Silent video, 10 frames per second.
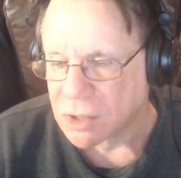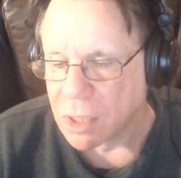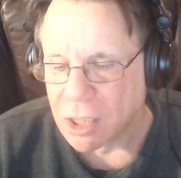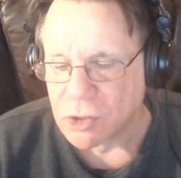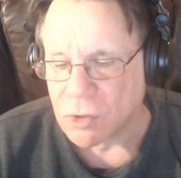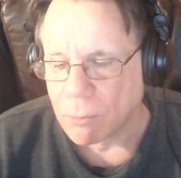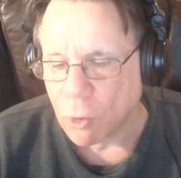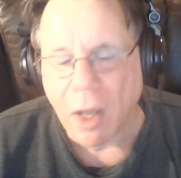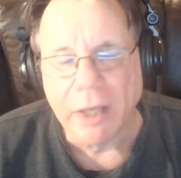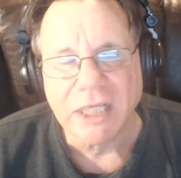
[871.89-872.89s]
So
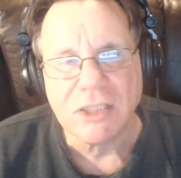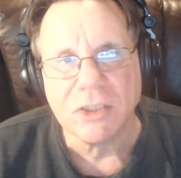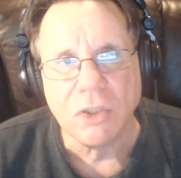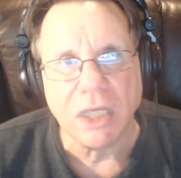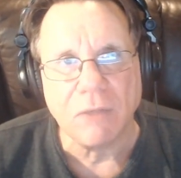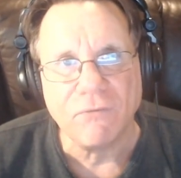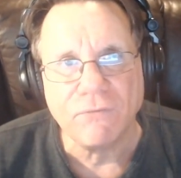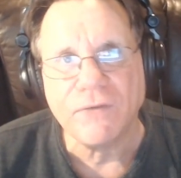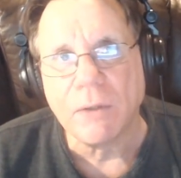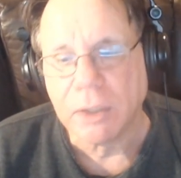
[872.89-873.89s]
Milwaukee is in
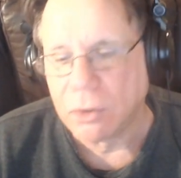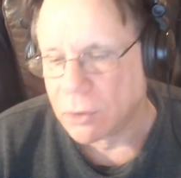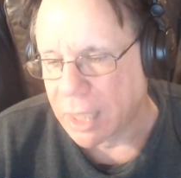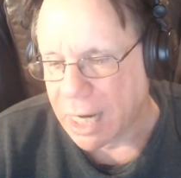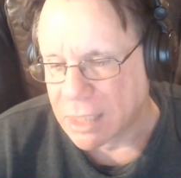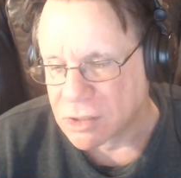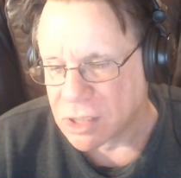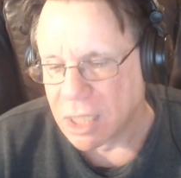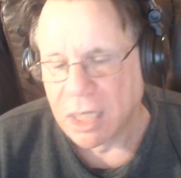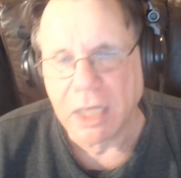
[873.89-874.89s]
very good hands
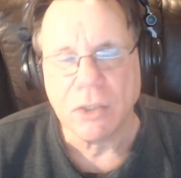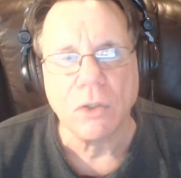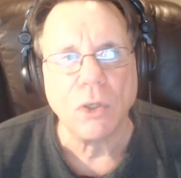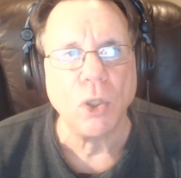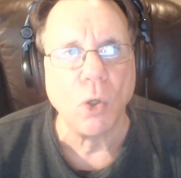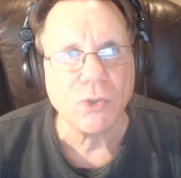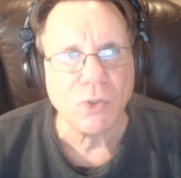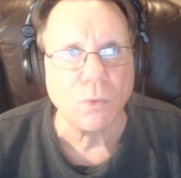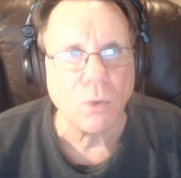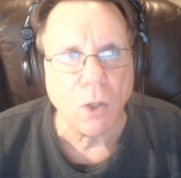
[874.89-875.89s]
in their closer
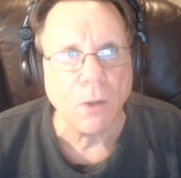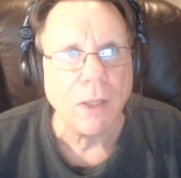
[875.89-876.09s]
role.